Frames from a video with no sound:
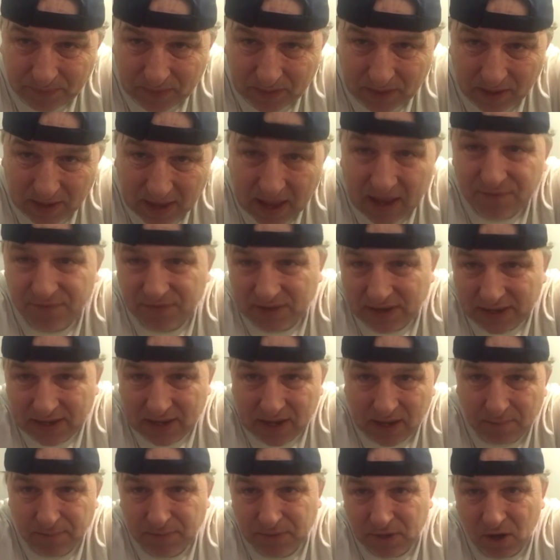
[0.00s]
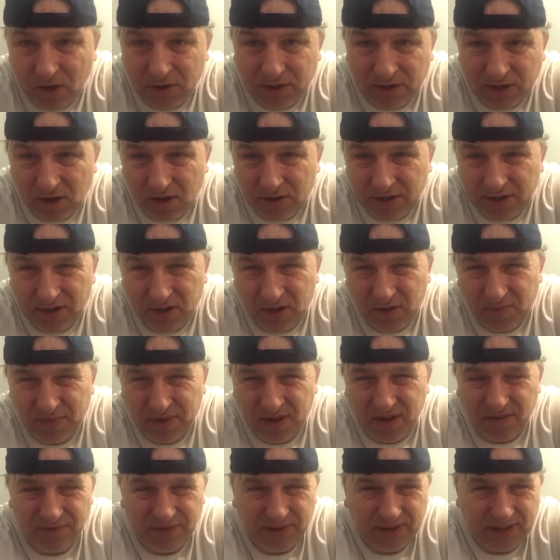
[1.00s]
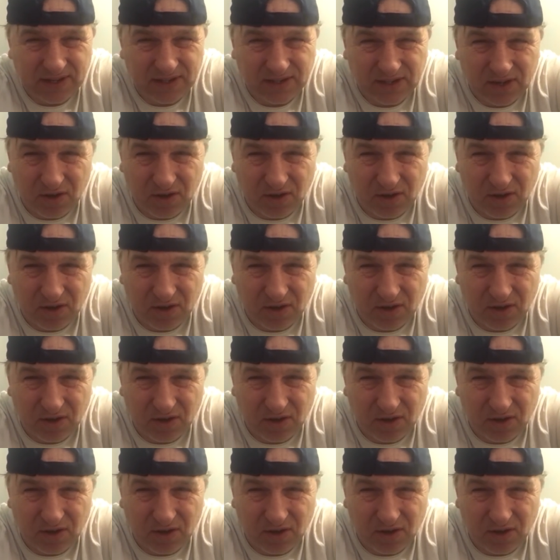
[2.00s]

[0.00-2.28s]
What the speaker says: FA Cup, darling, but I think it's